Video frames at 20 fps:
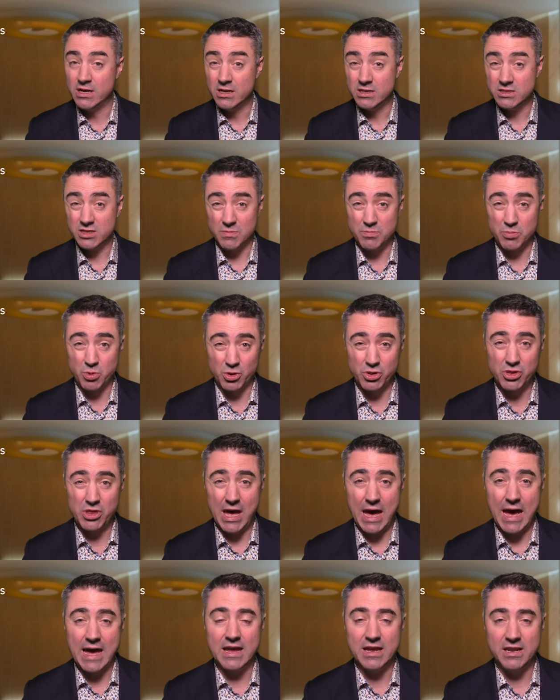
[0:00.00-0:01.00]
So put
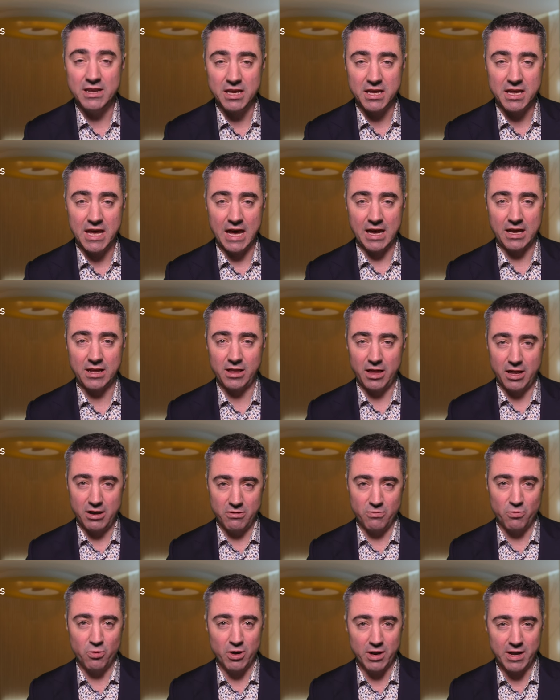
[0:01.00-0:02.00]
that in your calculator
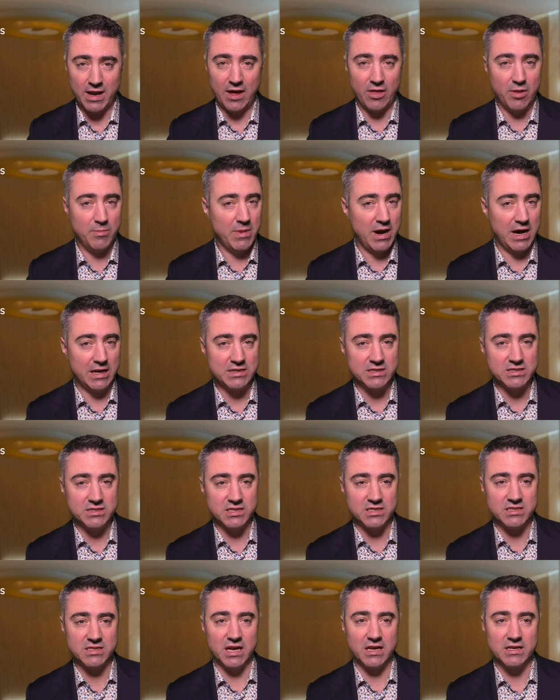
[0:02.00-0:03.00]
and work out the margins
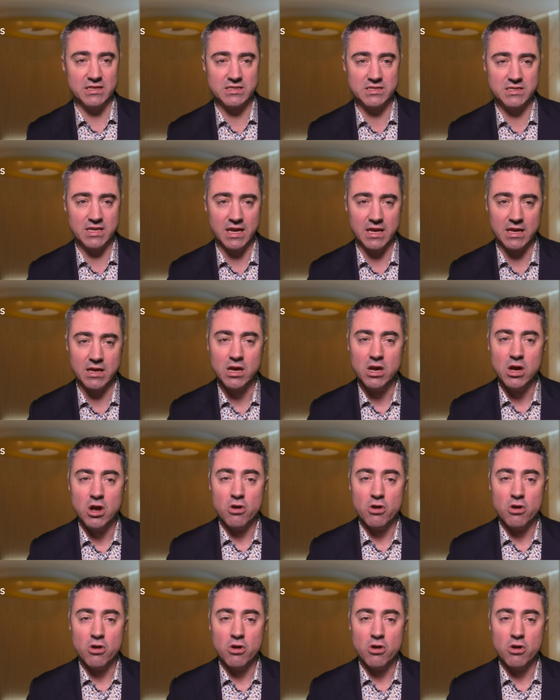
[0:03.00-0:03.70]
you're starting to see.